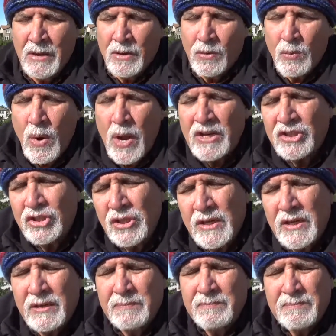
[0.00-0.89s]

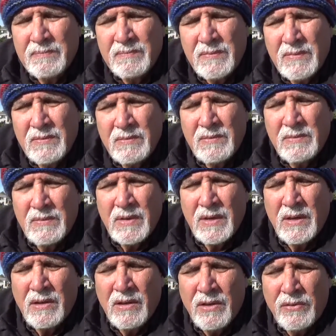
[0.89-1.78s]
Russia.
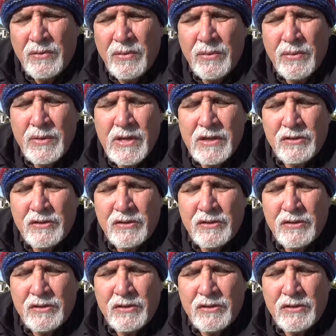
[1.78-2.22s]
Through